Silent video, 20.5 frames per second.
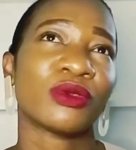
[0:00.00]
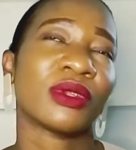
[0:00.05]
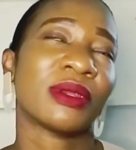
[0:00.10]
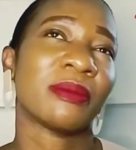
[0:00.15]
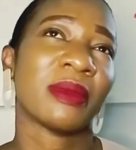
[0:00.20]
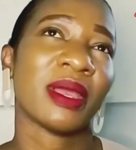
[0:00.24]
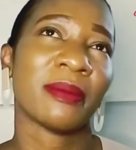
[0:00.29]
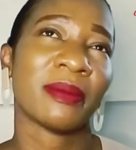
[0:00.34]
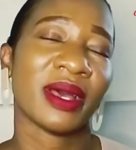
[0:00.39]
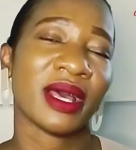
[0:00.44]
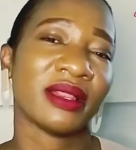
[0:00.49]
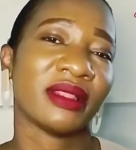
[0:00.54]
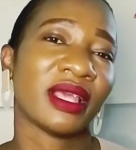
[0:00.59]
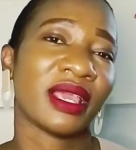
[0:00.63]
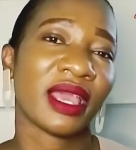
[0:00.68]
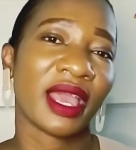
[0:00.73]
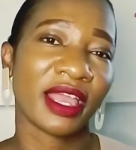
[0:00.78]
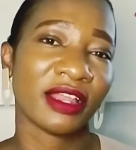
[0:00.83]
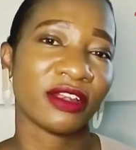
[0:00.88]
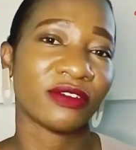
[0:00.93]
remember the
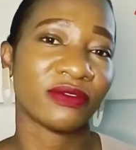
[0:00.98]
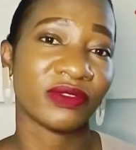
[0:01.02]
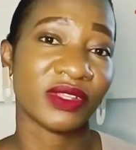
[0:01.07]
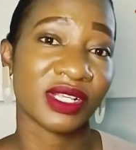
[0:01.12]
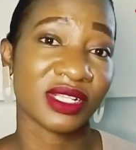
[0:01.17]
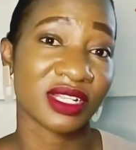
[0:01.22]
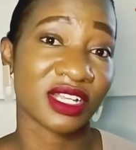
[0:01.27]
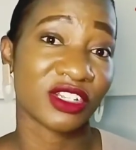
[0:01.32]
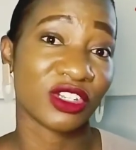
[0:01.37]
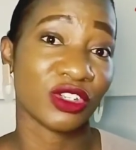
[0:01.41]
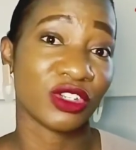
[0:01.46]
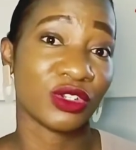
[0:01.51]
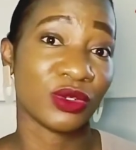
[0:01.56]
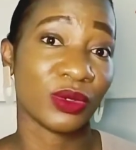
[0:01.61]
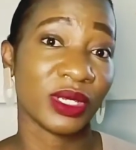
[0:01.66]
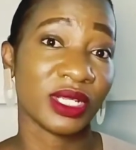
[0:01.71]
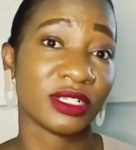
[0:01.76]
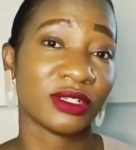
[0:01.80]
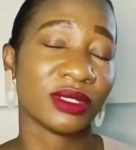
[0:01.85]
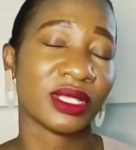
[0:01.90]
kind of things that you're
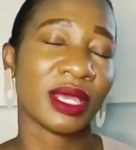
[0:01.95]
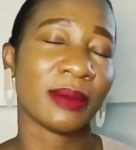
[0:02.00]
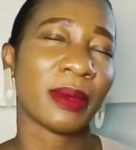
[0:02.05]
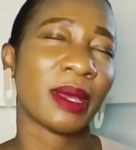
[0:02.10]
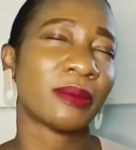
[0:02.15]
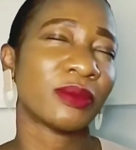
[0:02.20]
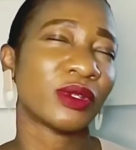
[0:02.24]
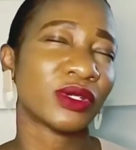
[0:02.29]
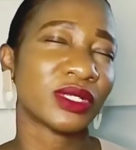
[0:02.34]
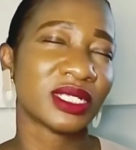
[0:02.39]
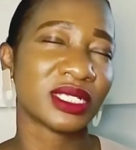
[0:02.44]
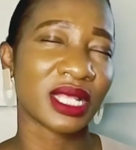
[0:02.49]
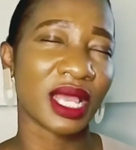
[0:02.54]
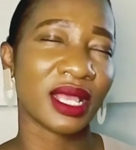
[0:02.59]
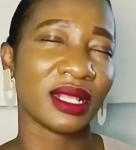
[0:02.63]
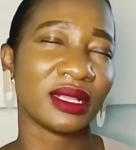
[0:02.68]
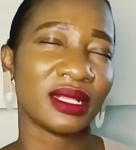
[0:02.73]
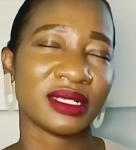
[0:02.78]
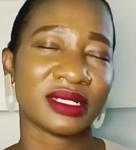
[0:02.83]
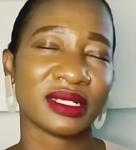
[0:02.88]
doing to them i'm not
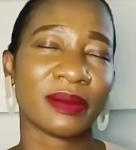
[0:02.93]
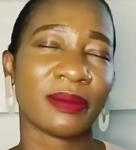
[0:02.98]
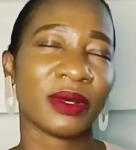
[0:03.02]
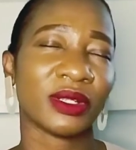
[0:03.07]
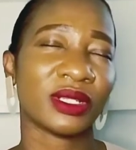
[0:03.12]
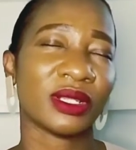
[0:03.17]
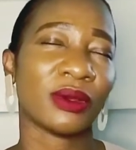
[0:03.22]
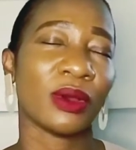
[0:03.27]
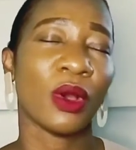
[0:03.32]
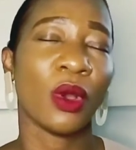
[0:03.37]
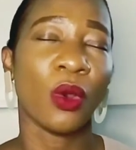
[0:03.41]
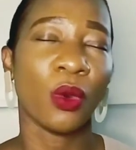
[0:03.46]
saying this about the